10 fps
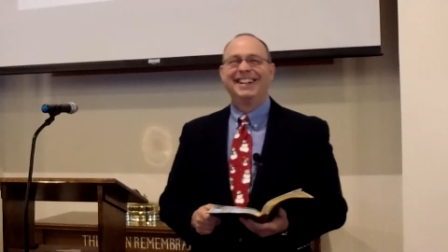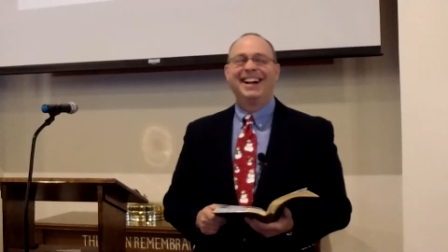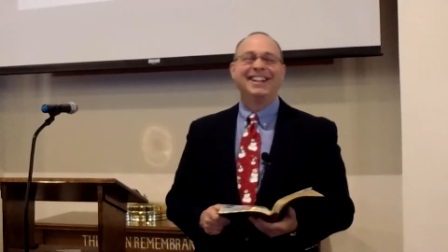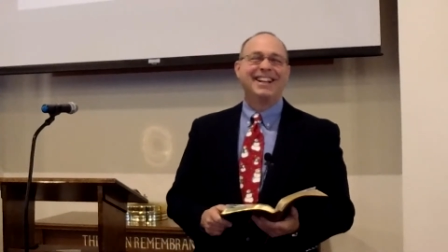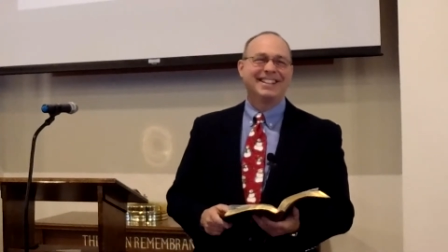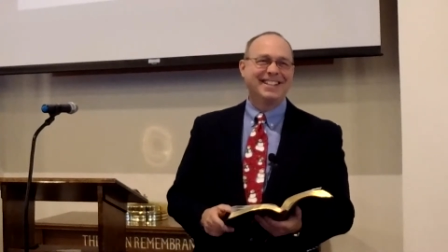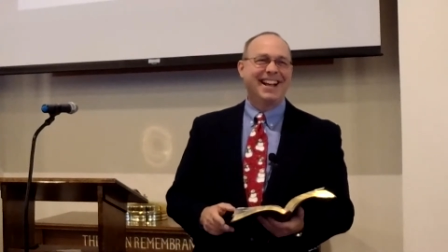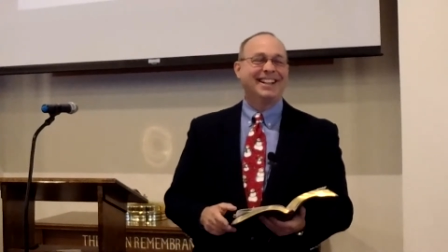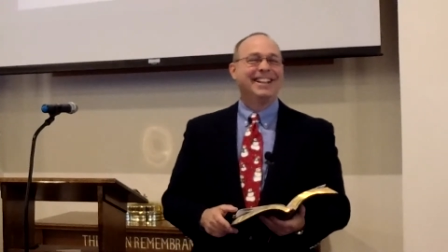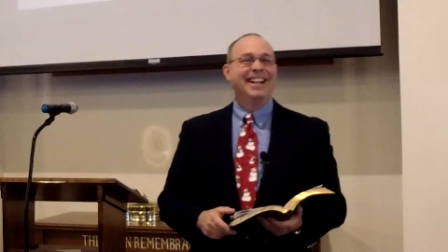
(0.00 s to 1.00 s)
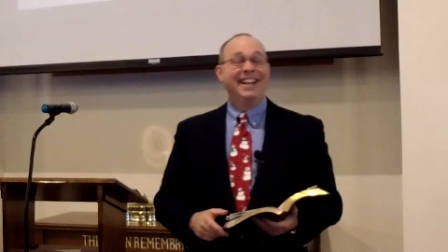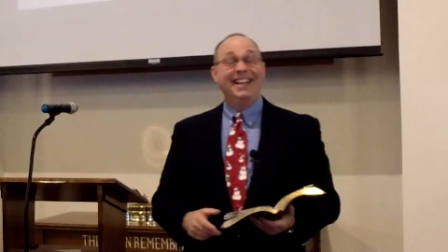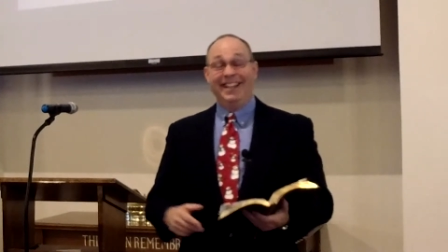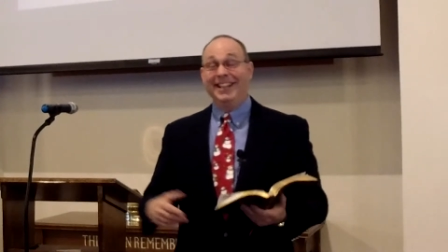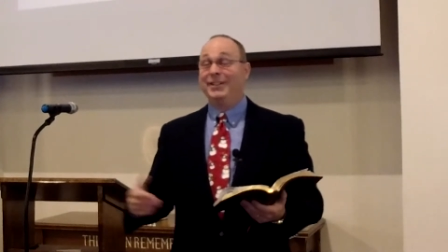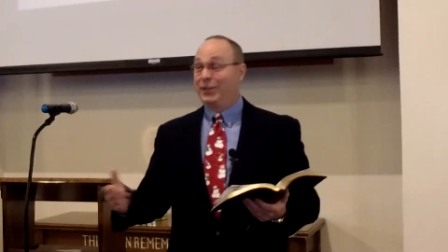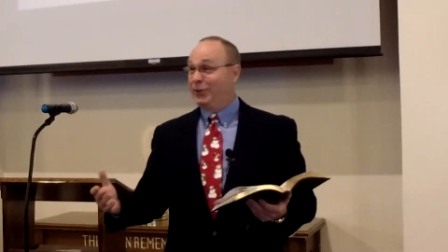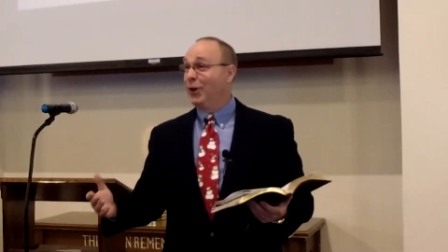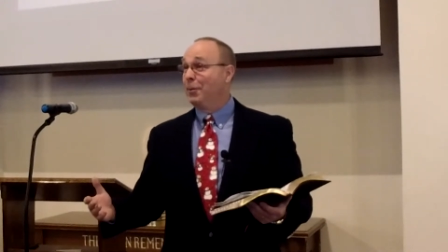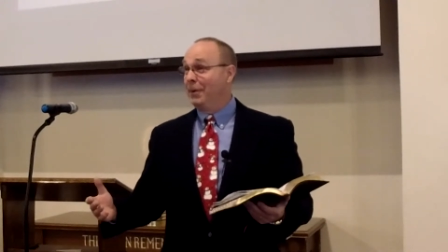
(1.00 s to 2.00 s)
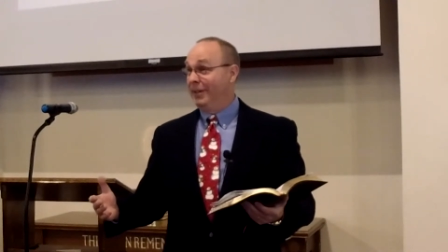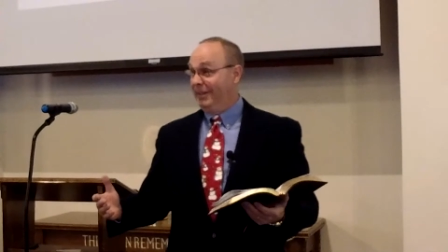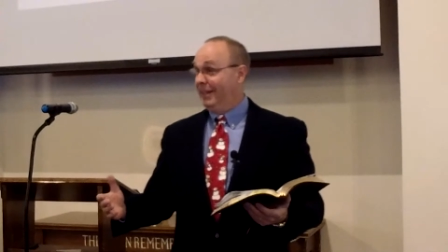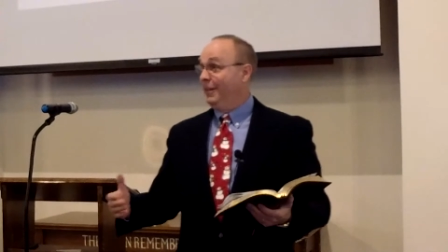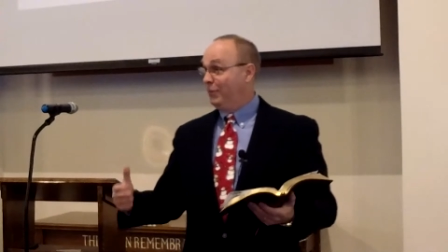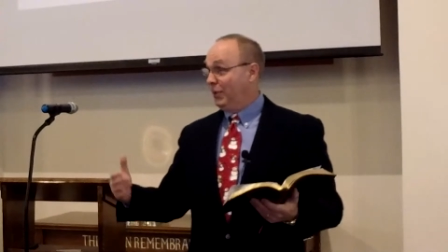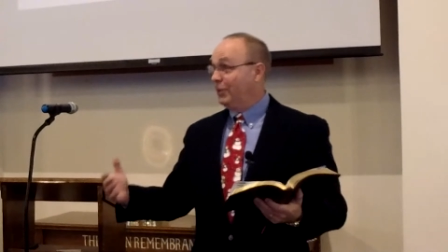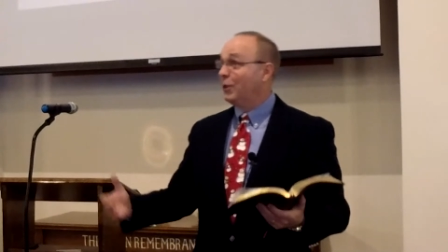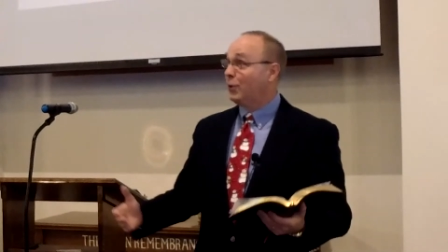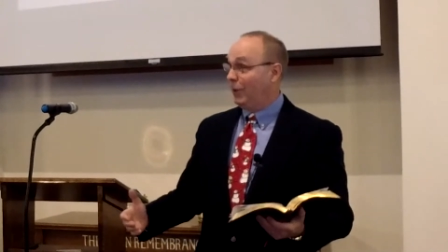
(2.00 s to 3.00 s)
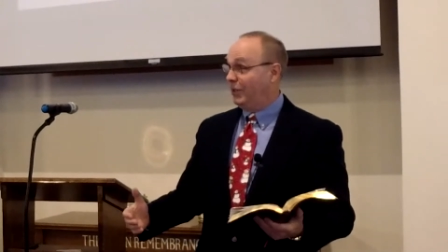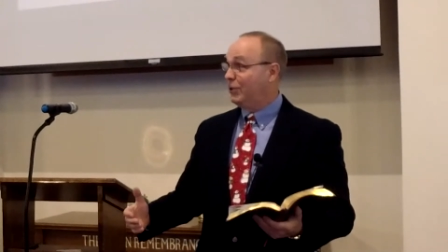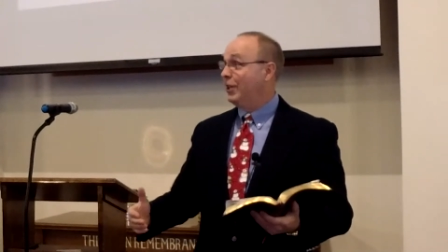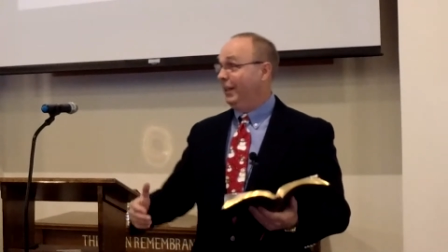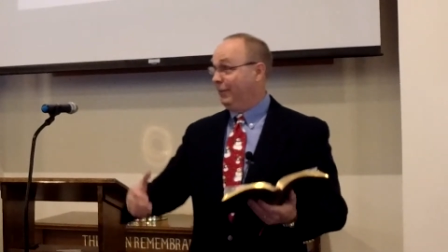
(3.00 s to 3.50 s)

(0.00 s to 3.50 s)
I like that. He had determined that if she's a Christian,